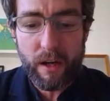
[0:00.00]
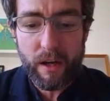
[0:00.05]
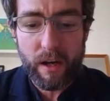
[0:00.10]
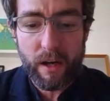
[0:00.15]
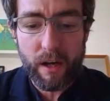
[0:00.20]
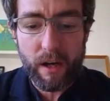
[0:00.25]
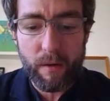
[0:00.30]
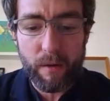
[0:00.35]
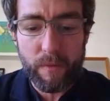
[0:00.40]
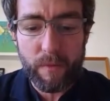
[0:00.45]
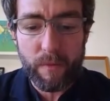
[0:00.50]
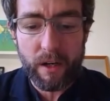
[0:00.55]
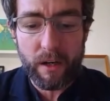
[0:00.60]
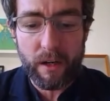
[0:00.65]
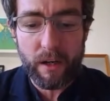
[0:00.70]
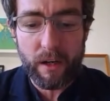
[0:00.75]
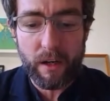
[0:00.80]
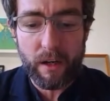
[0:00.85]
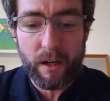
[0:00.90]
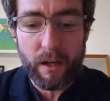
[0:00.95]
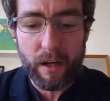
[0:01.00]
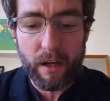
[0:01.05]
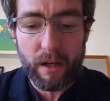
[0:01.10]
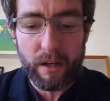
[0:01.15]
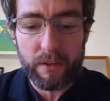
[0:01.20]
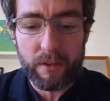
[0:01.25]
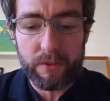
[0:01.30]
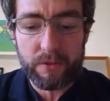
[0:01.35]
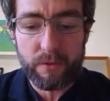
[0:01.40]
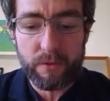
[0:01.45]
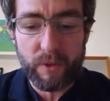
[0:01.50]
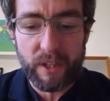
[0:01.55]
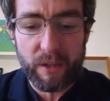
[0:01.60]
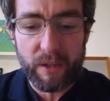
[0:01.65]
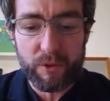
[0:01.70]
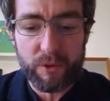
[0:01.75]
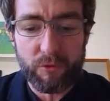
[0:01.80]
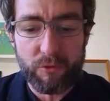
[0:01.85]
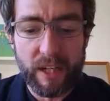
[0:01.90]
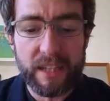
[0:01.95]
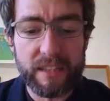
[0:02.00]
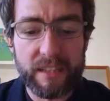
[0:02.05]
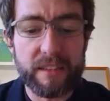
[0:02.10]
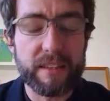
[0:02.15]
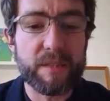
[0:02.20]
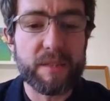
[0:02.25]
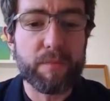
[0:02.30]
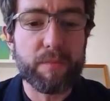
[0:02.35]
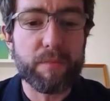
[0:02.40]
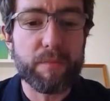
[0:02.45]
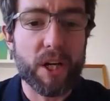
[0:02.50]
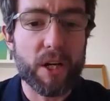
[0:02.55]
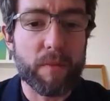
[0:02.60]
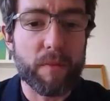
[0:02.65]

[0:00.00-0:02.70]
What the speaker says: And when I was writing this poem,